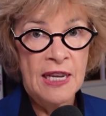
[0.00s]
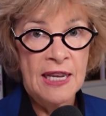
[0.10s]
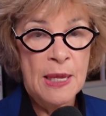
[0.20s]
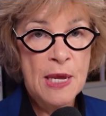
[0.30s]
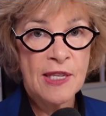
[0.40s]

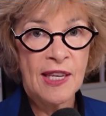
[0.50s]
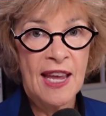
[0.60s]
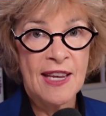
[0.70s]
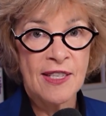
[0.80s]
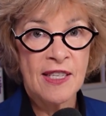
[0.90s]
In this
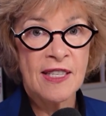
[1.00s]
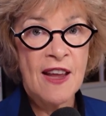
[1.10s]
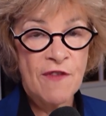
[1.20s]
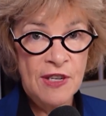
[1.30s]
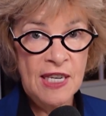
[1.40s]
case,
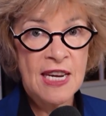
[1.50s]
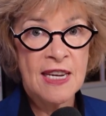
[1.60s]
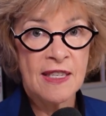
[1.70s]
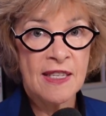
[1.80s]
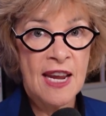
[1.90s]

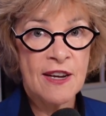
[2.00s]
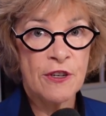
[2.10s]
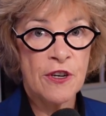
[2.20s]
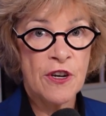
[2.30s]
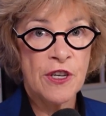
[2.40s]
seventeen state
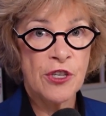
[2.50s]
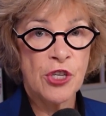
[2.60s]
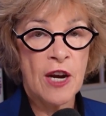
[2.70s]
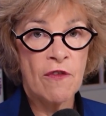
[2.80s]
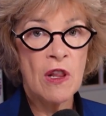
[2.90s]
attorneys
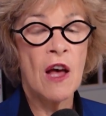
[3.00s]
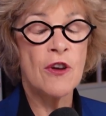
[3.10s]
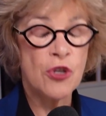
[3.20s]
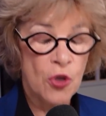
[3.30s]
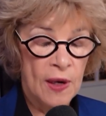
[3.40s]
general are
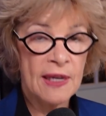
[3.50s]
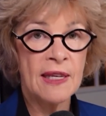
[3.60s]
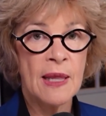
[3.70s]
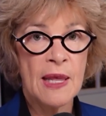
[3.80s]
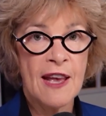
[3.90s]
joining
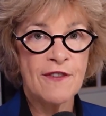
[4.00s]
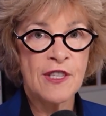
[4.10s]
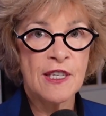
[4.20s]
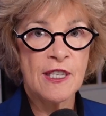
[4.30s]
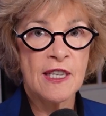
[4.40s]
in the F
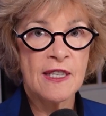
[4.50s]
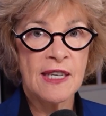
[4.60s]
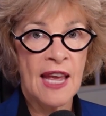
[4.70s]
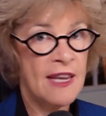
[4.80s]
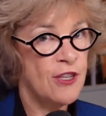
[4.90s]
T C's
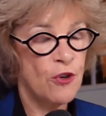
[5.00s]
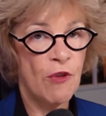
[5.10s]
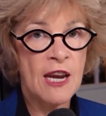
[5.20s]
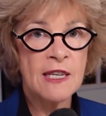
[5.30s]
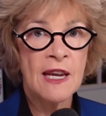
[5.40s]
case,
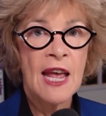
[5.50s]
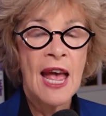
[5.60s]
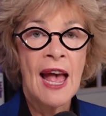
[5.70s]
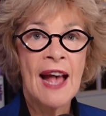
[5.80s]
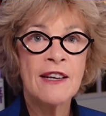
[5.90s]
great,
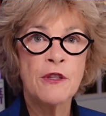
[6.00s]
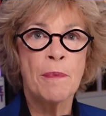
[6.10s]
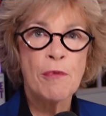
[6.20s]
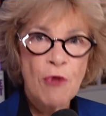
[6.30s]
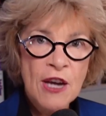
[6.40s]
and the
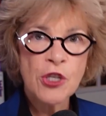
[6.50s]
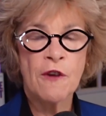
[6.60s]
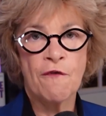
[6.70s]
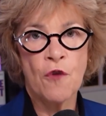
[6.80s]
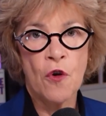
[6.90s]
pressure
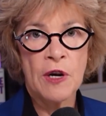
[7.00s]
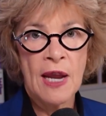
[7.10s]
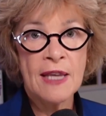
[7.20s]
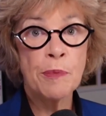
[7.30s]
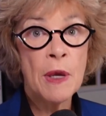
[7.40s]
for it
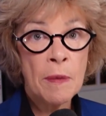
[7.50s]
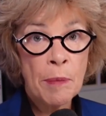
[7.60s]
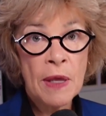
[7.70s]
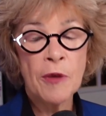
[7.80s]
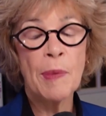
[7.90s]
has been
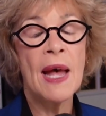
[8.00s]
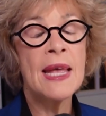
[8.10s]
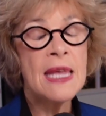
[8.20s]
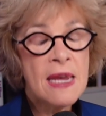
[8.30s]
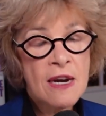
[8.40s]
built by
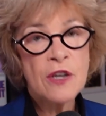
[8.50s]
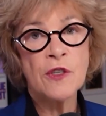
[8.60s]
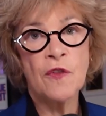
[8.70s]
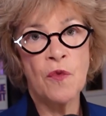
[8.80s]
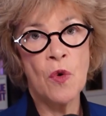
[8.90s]
years
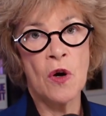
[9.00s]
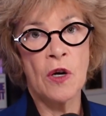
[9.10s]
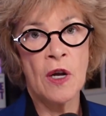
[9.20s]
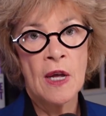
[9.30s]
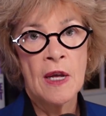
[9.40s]
of
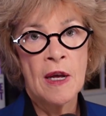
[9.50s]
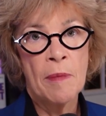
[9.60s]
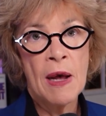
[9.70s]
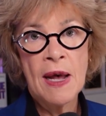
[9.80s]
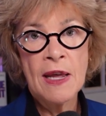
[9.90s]
work
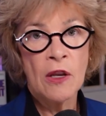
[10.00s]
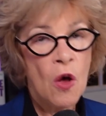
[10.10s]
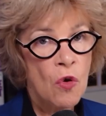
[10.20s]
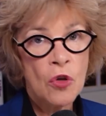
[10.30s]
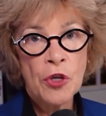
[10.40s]
by
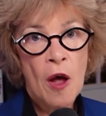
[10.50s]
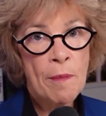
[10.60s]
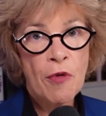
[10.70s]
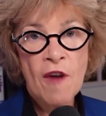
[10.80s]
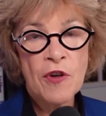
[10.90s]
local
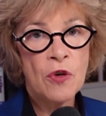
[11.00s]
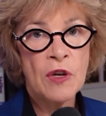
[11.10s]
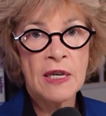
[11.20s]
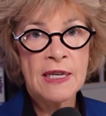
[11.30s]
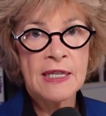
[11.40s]
nonprofit
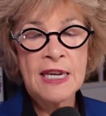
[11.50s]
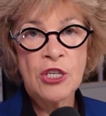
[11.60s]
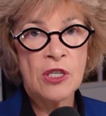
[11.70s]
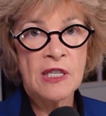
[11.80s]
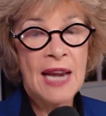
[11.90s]

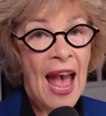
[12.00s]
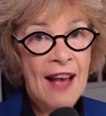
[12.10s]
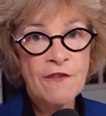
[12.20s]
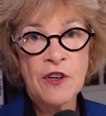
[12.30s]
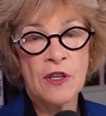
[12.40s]
organizations and
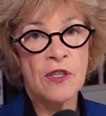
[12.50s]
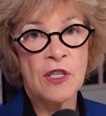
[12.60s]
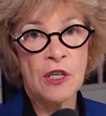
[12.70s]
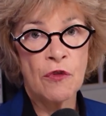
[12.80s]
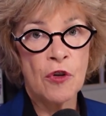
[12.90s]

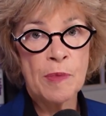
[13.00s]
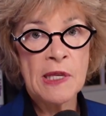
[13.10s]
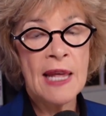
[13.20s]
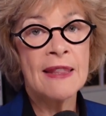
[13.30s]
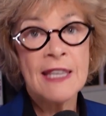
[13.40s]
advocacy groups
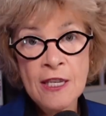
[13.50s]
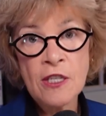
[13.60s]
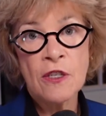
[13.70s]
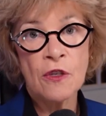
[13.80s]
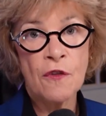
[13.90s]
like the
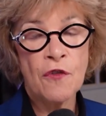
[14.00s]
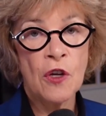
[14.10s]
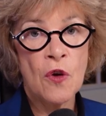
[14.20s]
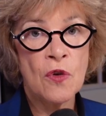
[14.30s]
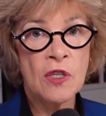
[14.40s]
Institute for
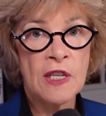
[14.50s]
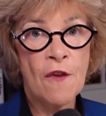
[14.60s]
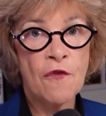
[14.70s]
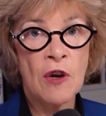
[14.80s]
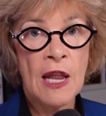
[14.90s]
Local
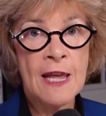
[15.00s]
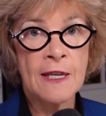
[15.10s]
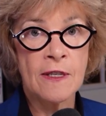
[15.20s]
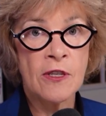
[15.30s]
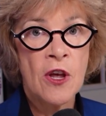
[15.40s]

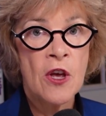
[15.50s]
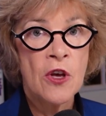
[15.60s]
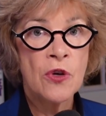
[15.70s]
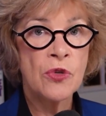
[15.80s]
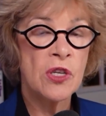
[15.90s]
Self-Reliance,
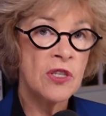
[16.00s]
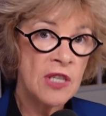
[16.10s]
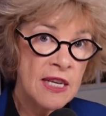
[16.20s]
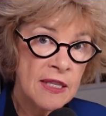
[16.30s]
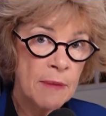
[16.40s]
whose
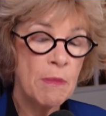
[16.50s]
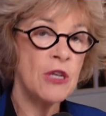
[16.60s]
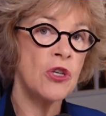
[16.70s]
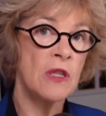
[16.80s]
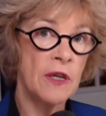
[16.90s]
Stacey
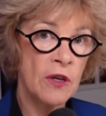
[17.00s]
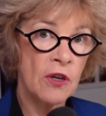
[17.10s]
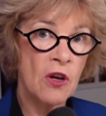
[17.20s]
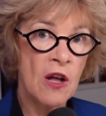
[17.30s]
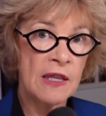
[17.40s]
Mitchell and her
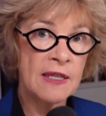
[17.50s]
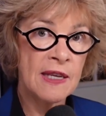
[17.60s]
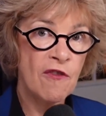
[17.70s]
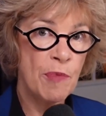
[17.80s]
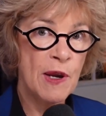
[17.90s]
colleagues
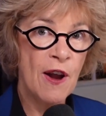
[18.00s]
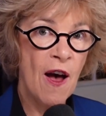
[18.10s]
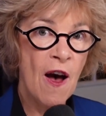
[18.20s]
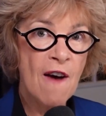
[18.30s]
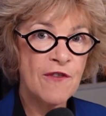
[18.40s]
have been
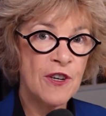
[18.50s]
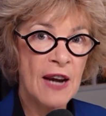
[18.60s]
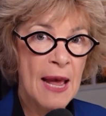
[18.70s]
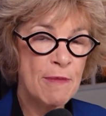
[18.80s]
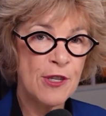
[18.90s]
after
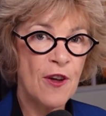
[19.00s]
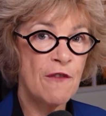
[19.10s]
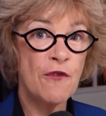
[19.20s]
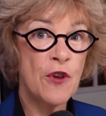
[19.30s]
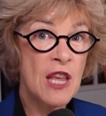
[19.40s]

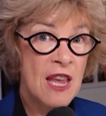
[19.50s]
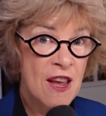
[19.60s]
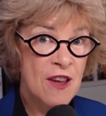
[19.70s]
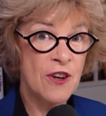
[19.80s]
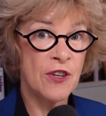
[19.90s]
Amazon for
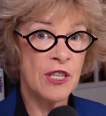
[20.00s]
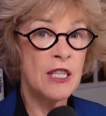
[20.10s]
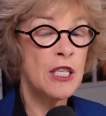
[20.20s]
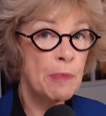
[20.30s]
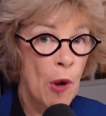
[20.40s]
years,
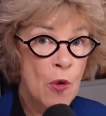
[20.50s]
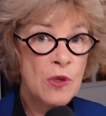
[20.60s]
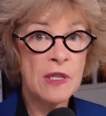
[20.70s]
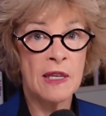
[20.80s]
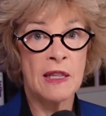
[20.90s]

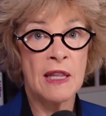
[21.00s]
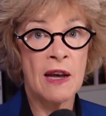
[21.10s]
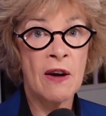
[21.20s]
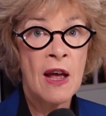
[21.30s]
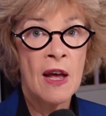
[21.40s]
exposing
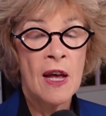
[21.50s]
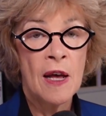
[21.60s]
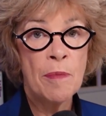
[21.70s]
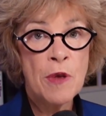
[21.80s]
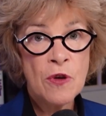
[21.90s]
their
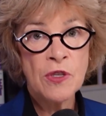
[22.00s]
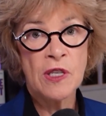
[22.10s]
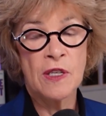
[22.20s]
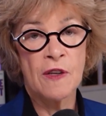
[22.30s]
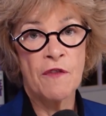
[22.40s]

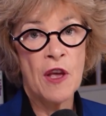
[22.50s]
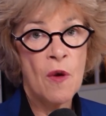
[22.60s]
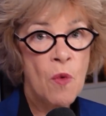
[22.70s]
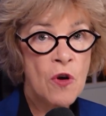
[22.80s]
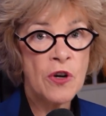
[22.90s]
abuses of their
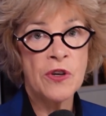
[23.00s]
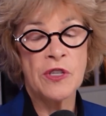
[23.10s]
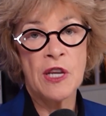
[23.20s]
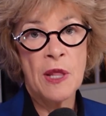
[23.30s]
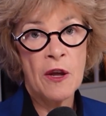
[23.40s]

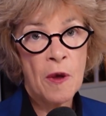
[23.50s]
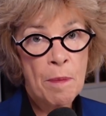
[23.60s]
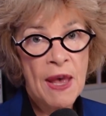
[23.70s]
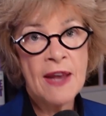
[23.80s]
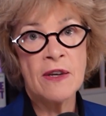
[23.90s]
workers and their
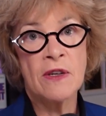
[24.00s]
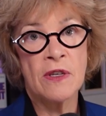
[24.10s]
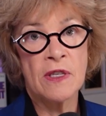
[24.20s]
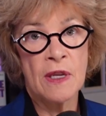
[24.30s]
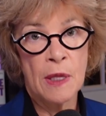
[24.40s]

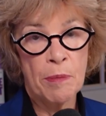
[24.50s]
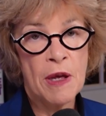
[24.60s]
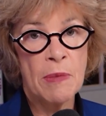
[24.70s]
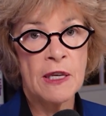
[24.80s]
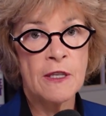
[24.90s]
competitors in the
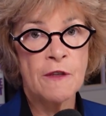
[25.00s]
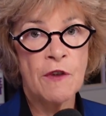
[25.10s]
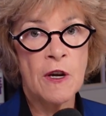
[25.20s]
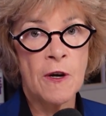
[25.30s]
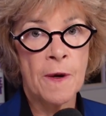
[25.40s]
public
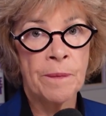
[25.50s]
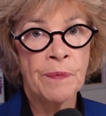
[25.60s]
sphere.